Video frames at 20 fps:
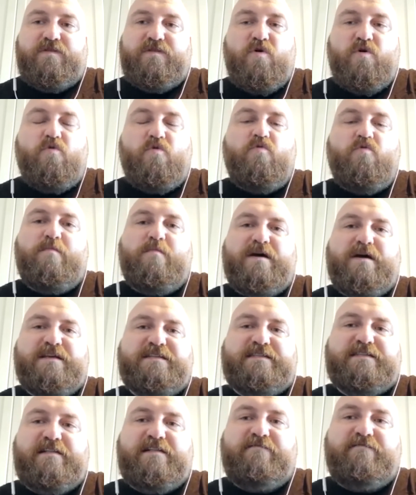
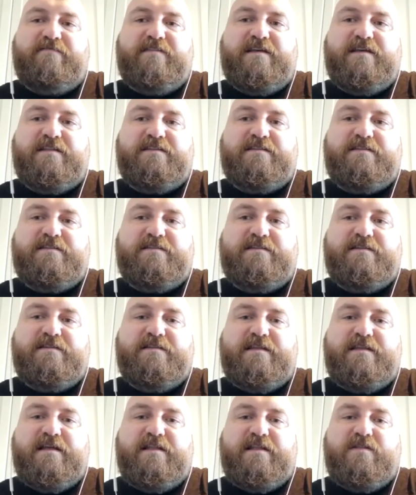myself that
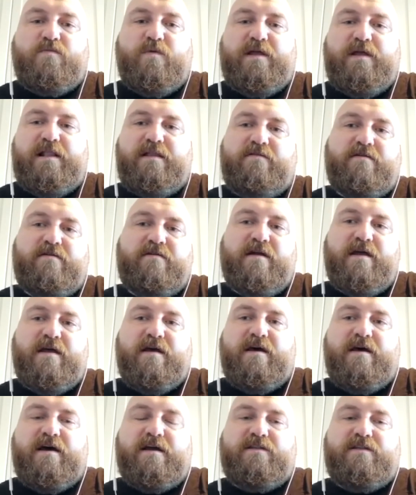well, or
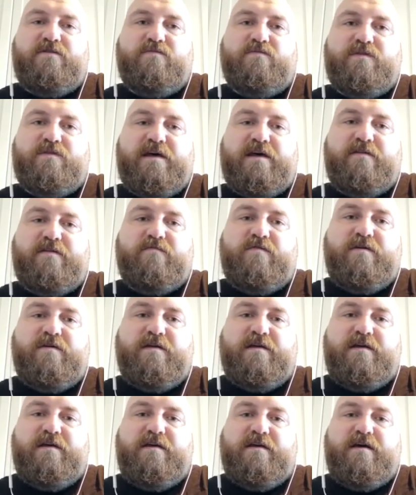I don't have.
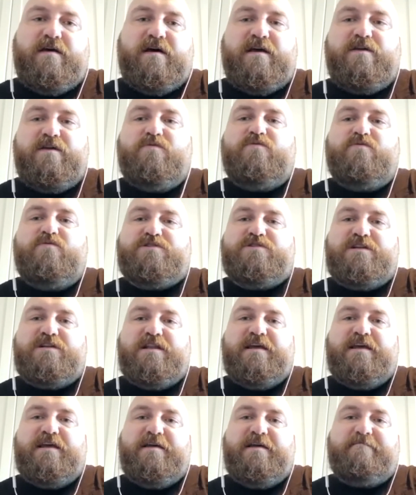I
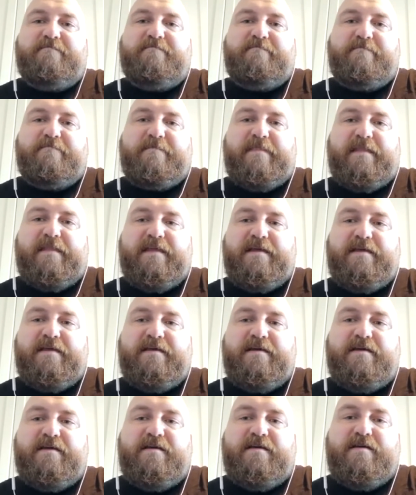usually
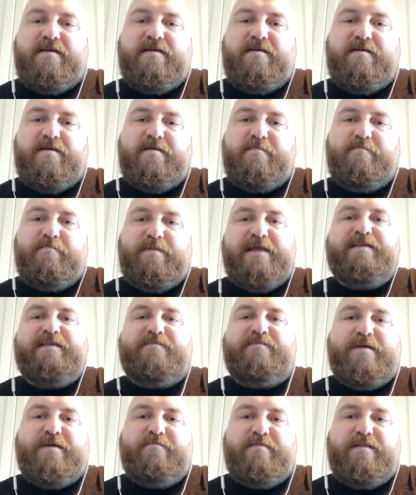please
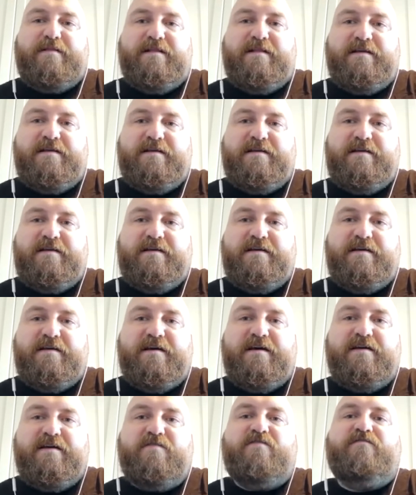people.
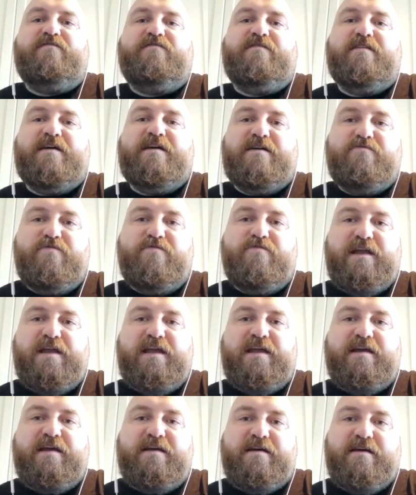I often agree
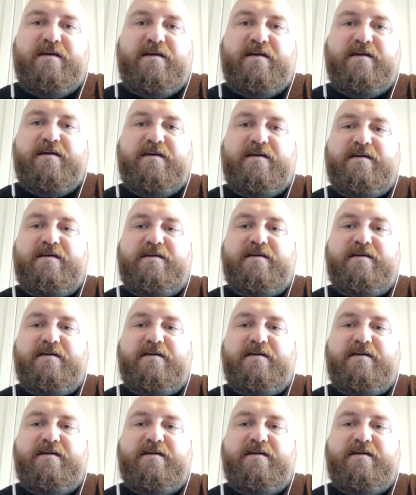and